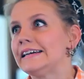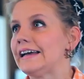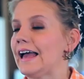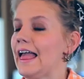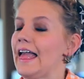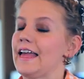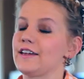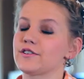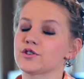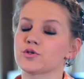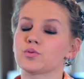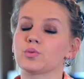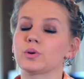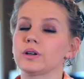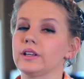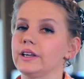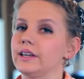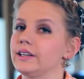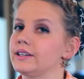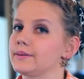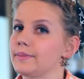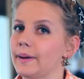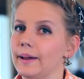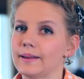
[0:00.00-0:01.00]
it
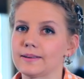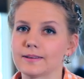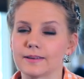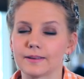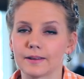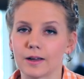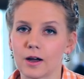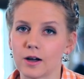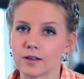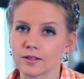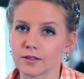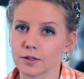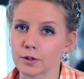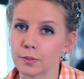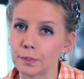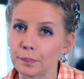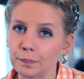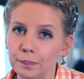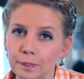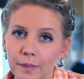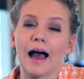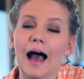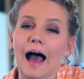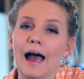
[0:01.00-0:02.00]
really depends on the costume.
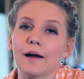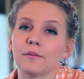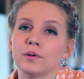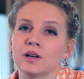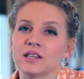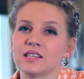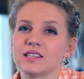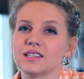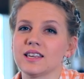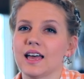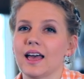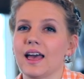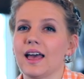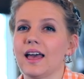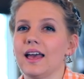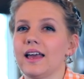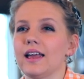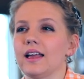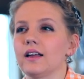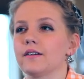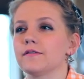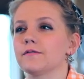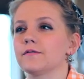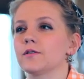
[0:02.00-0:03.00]
I would
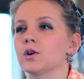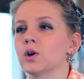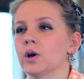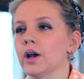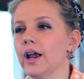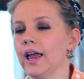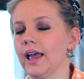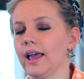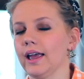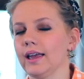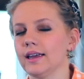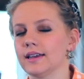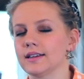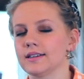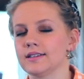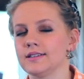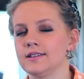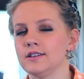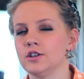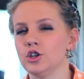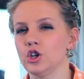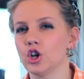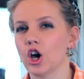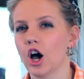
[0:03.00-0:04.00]
say for a
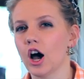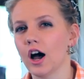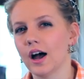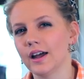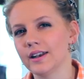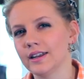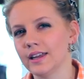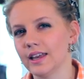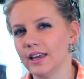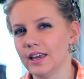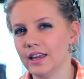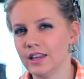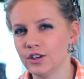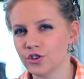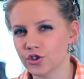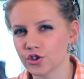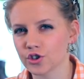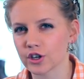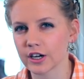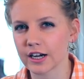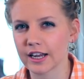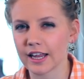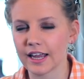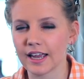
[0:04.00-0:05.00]

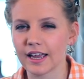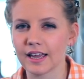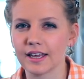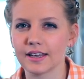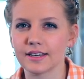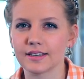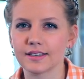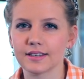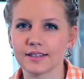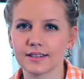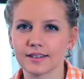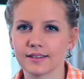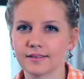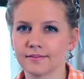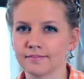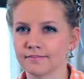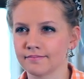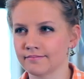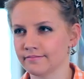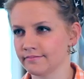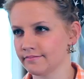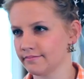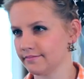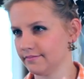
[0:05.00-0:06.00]
non-intricate
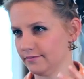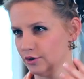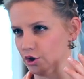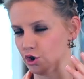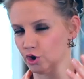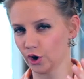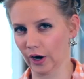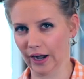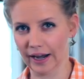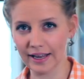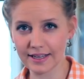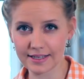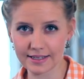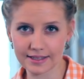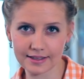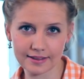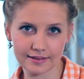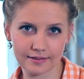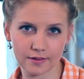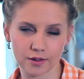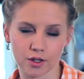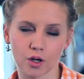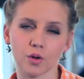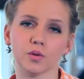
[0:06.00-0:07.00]

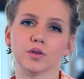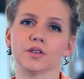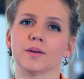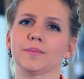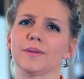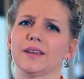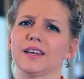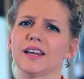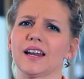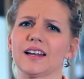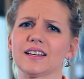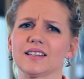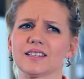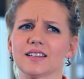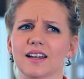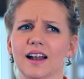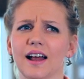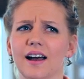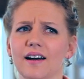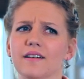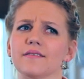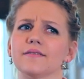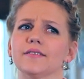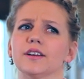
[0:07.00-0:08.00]
dress. So something that doesn't
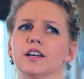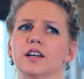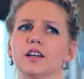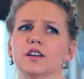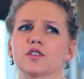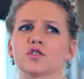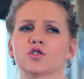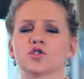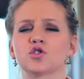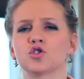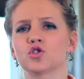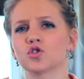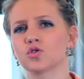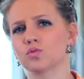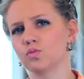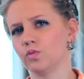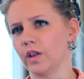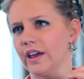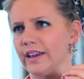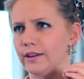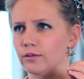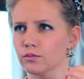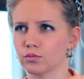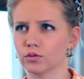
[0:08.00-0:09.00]
have
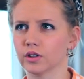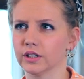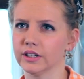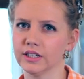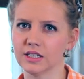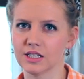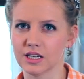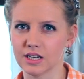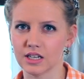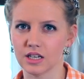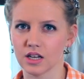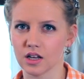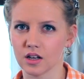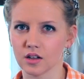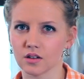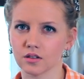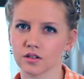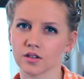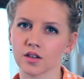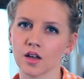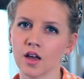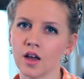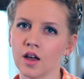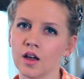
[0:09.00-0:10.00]
like really
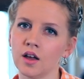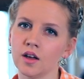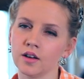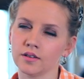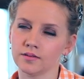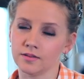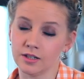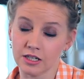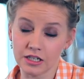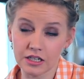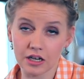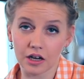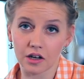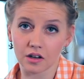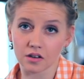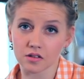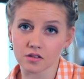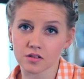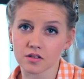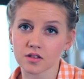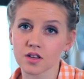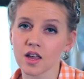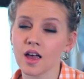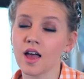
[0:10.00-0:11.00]
detailed
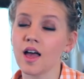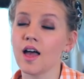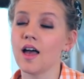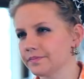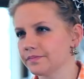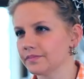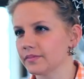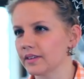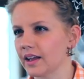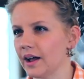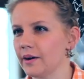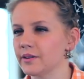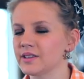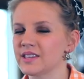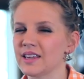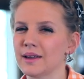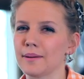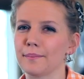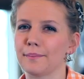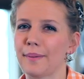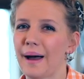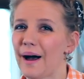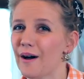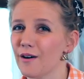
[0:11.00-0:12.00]
details. I would say
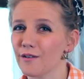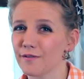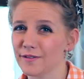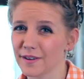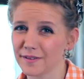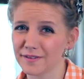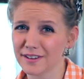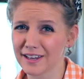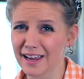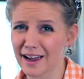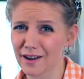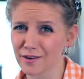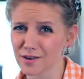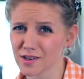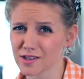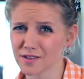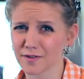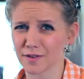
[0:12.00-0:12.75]
about 50 hours